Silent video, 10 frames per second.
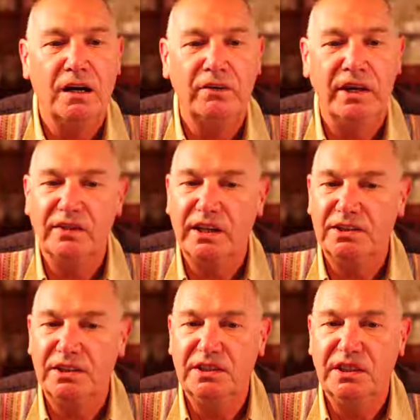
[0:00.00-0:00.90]
Around
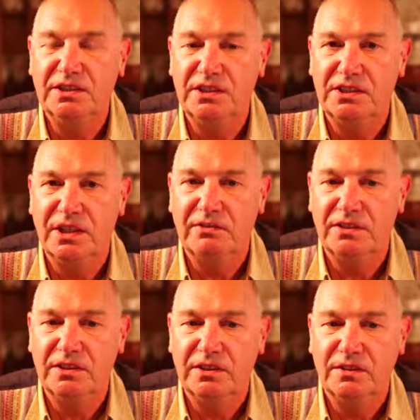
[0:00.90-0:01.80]

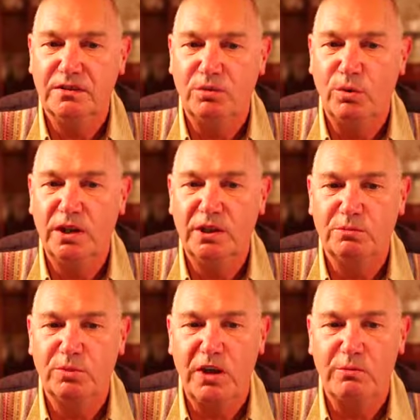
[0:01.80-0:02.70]
1897, William
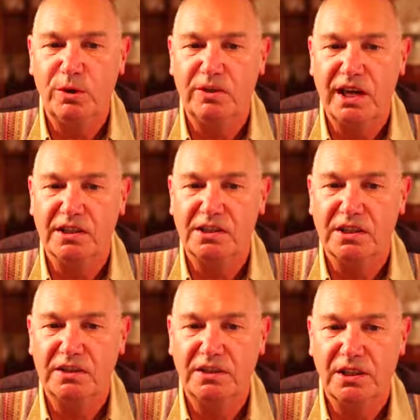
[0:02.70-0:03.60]
Rathbone
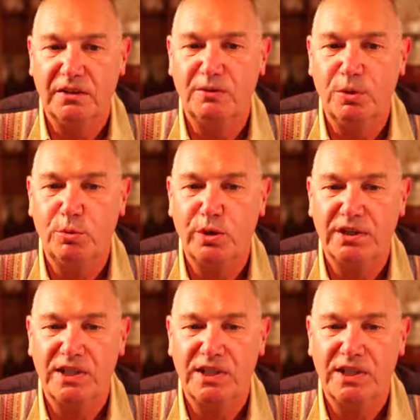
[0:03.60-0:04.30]
Hassler of W.H.